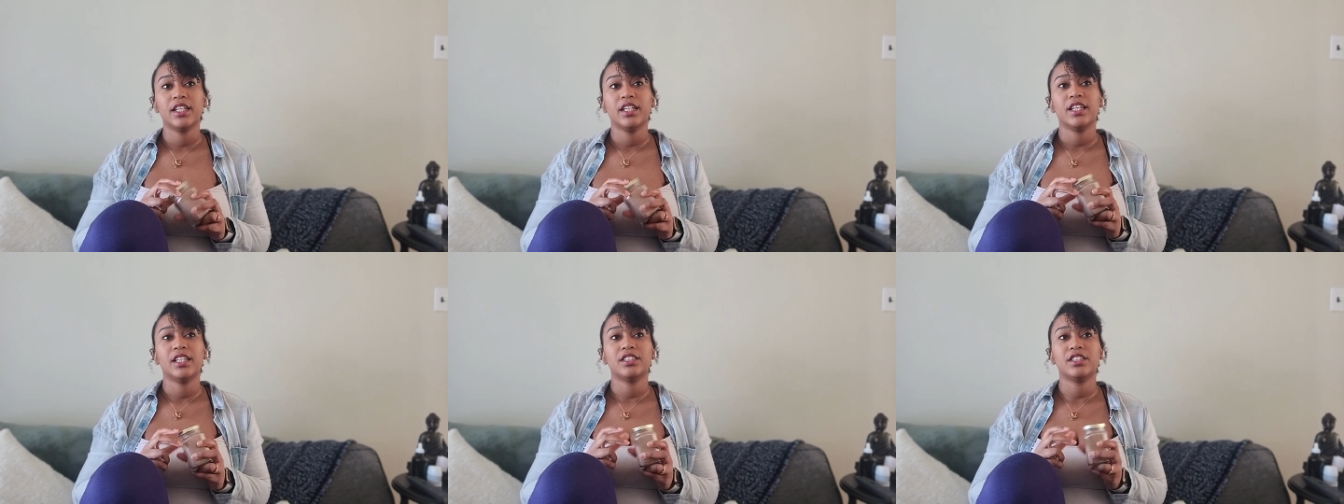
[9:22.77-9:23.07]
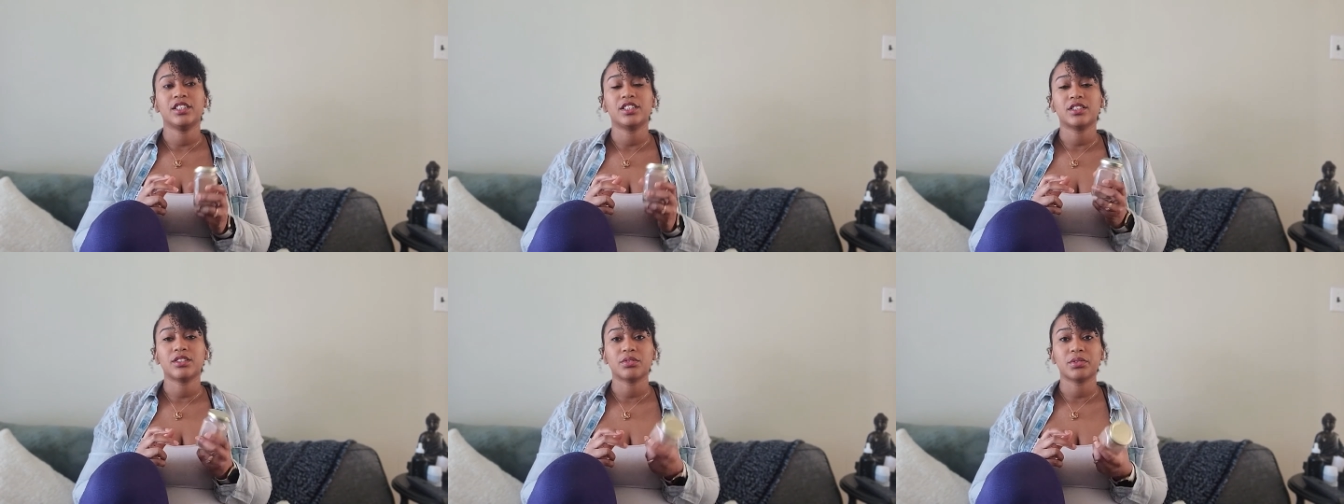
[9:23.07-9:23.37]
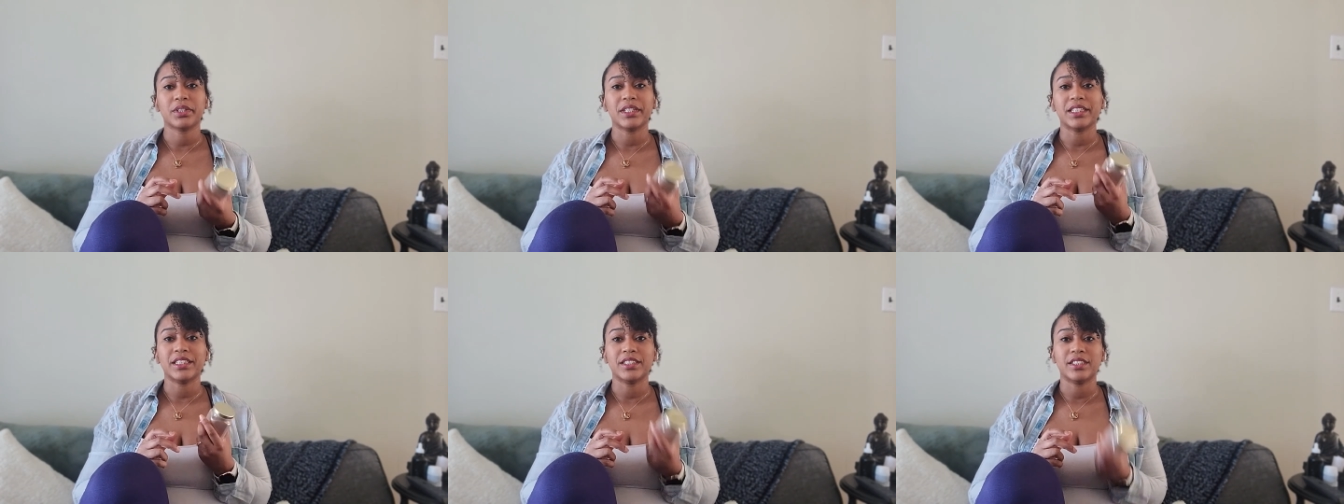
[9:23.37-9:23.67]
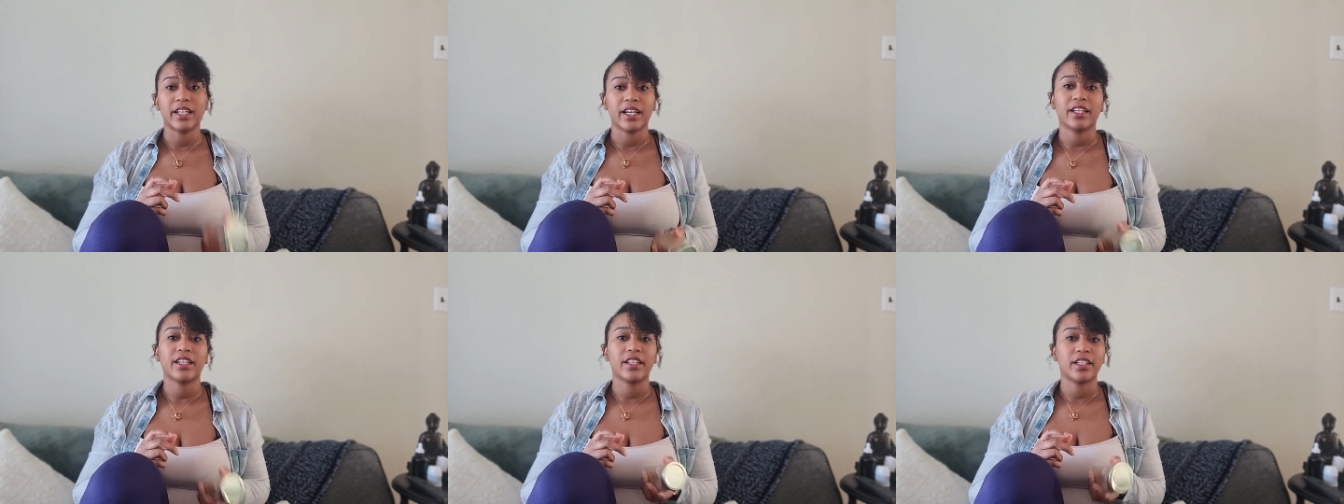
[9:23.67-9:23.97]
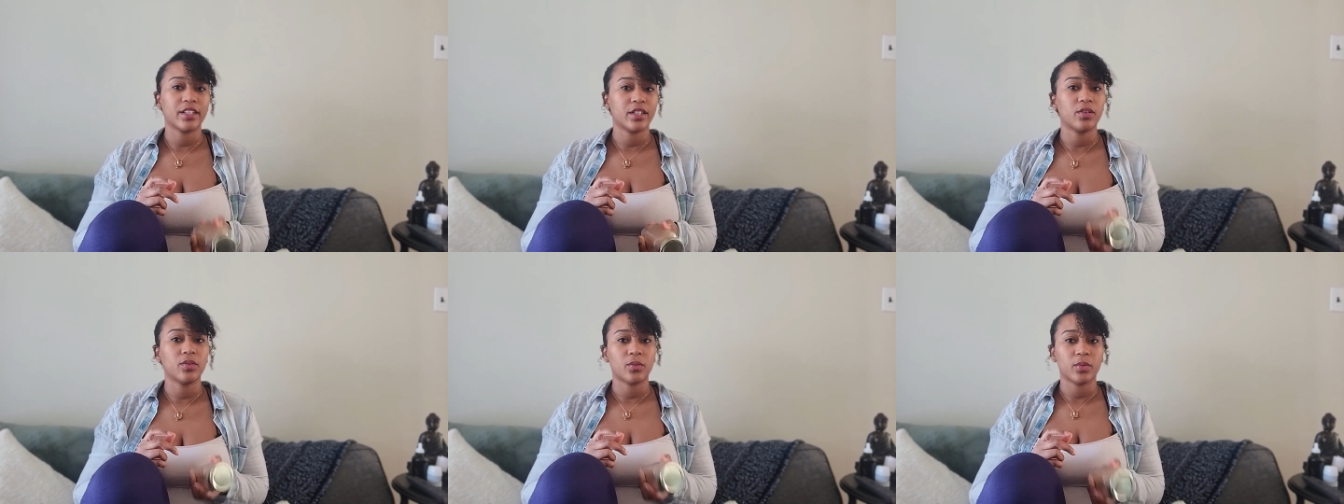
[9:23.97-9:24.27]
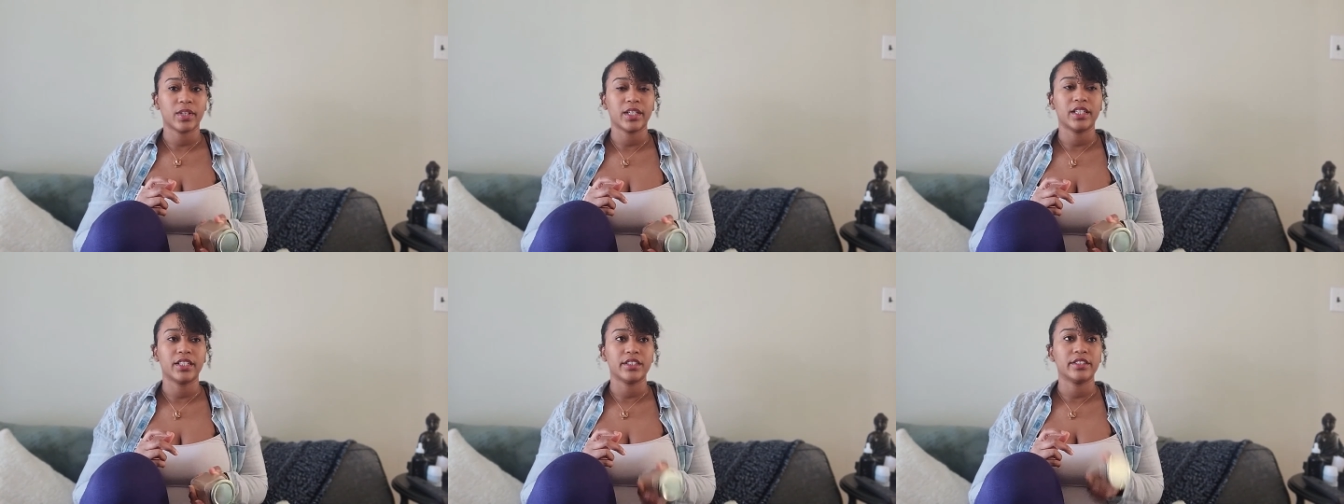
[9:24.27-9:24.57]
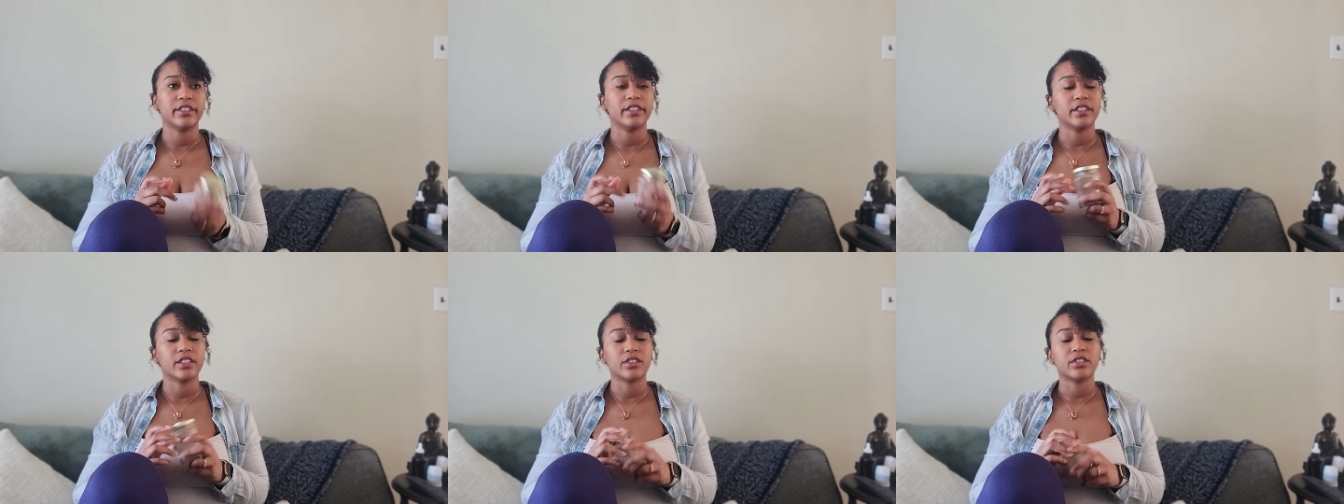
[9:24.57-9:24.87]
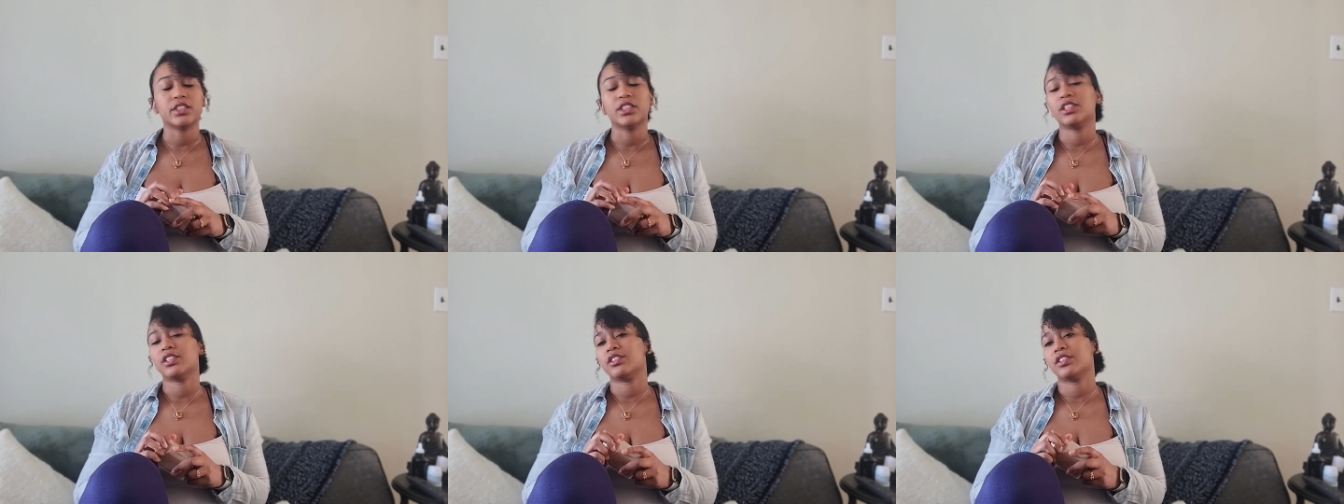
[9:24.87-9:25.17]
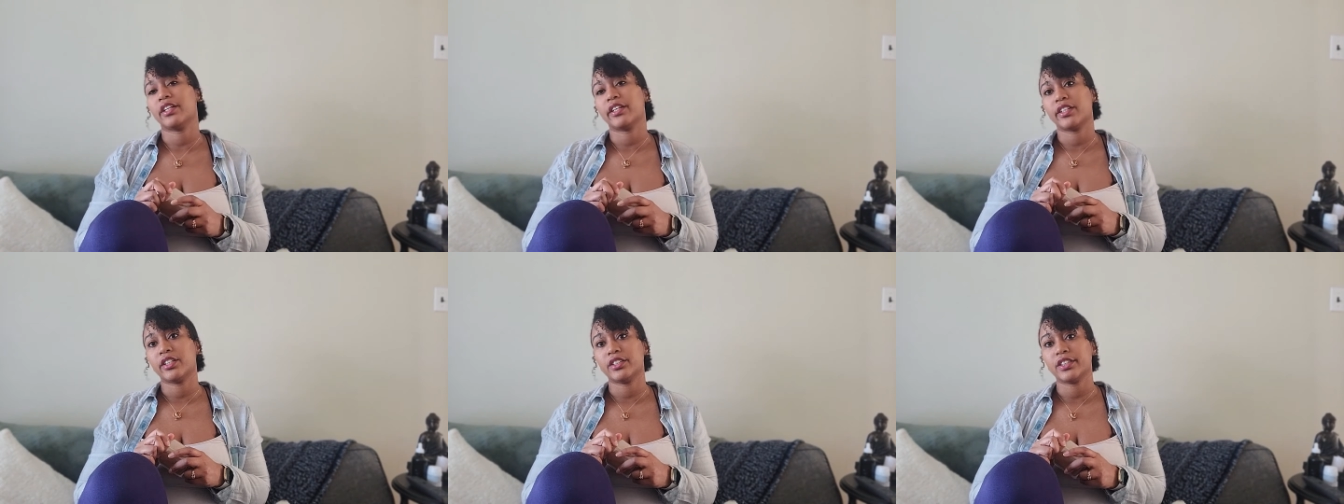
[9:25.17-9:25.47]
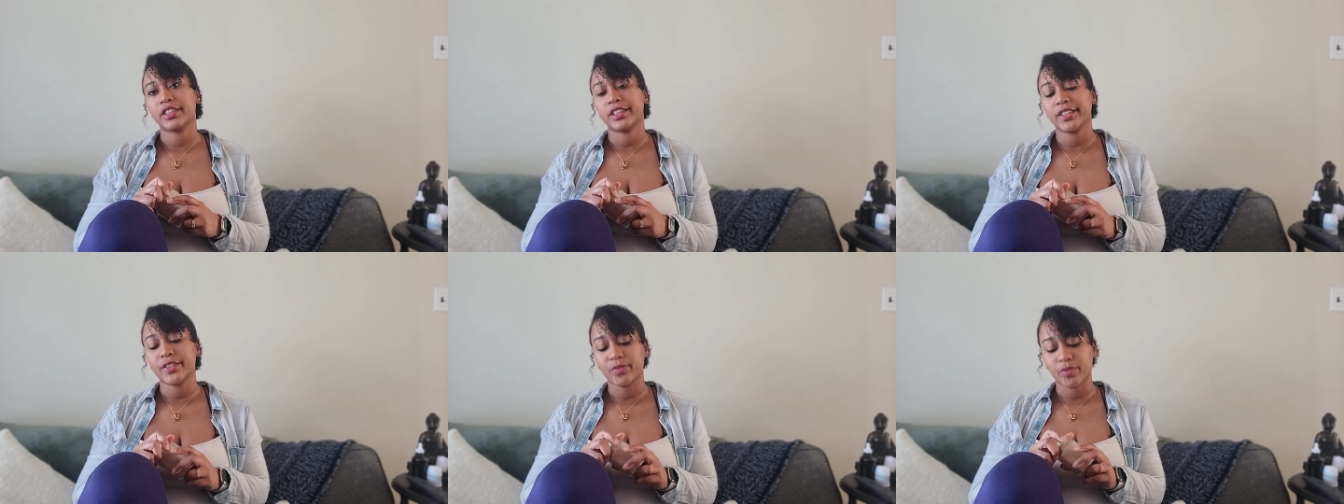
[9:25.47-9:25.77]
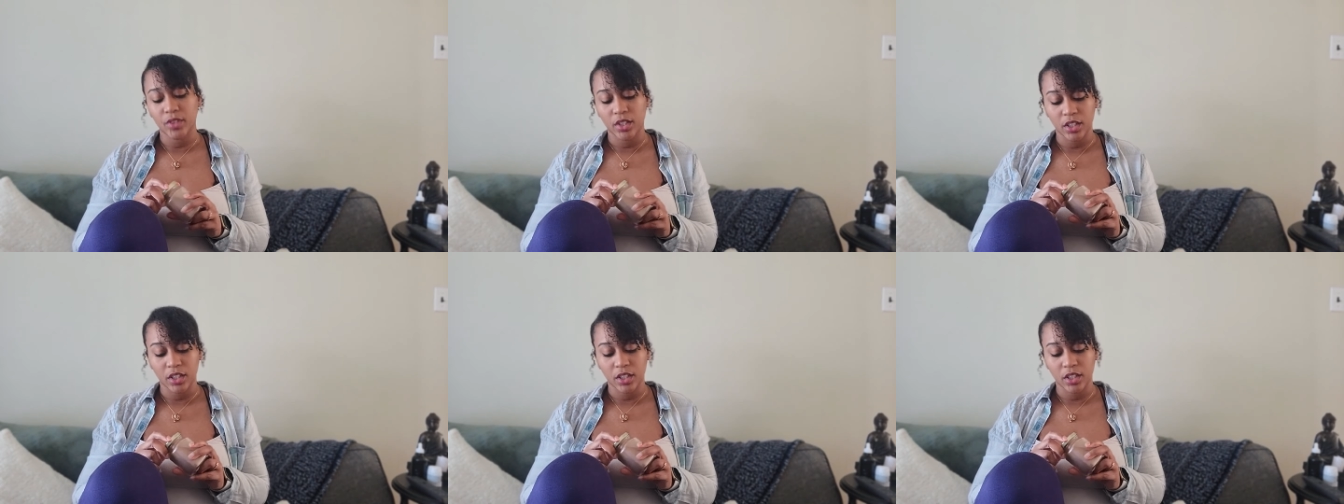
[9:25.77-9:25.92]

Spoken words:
It's just a really decadent way to increase your energy.